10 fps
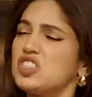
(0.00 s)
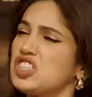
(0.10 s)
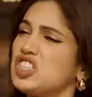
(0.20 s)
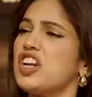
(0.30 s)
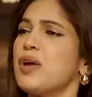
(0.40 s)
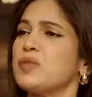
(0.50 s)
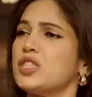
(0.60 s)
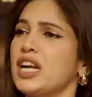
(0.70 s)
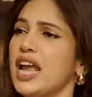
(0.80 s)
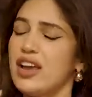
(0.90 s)

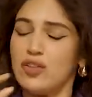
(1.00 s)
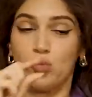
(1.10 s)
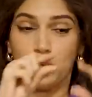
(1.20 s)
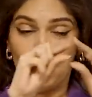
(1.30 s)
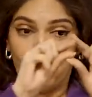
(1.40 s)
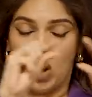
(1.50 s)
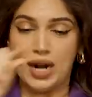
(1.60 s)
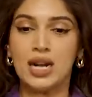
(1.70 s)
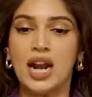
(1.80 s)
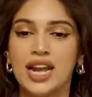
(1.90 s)
scripts and the
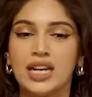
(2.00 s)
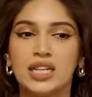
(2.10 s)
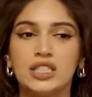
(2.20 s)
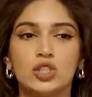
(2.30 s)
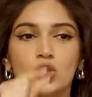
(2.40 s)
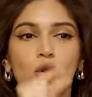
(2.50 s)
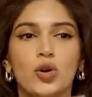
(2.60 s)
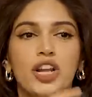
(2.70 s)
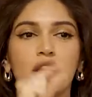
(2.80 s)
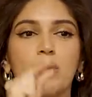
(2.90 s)
one line is
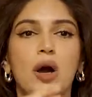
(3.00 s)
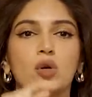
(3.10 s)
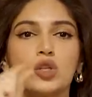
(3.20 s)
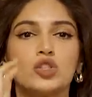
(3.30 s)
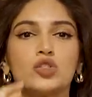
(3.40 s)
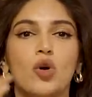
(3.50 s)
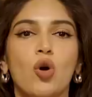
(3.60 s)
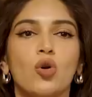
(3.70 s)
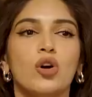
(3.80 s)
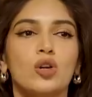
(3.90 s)
story about a
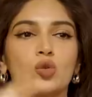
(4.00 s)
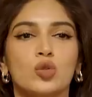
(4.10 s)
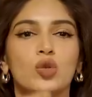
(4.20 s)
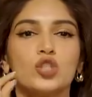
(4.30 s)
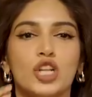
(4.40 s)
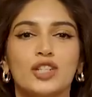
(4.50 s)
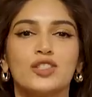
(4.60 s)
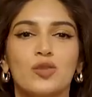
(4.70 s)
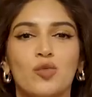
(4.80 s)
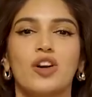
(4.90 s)
strong girl who's going to
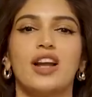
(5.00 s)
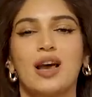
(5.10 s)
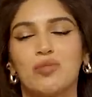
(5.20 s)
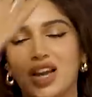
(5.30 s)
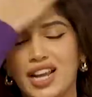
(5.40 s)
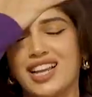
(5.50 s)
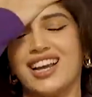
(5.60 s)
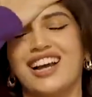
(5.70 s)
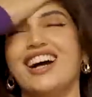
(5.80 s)
change the world I'm like